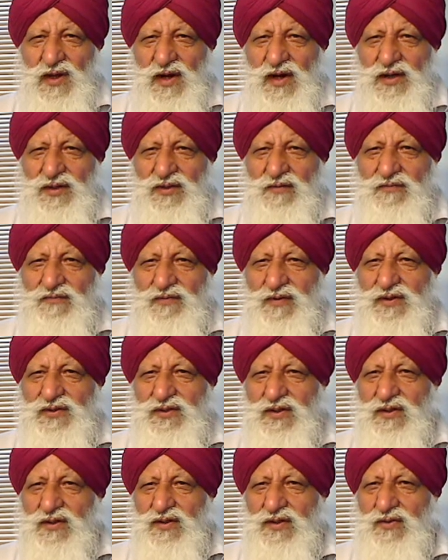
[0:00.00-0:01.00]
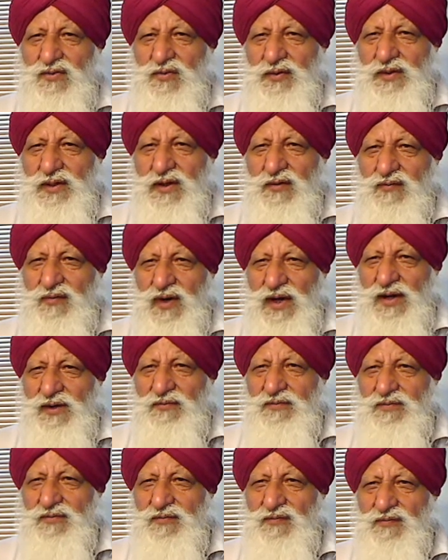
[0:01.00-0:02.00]
and the first took a
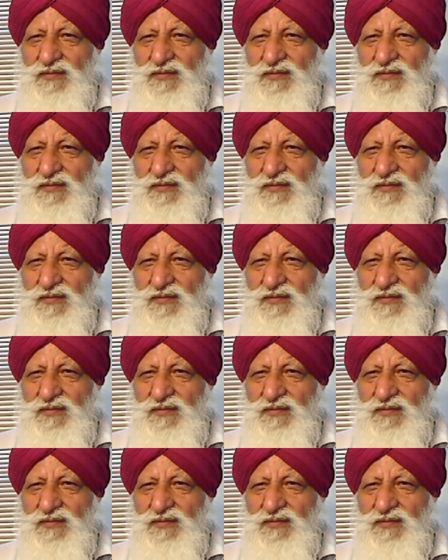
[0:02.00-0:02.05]
wife,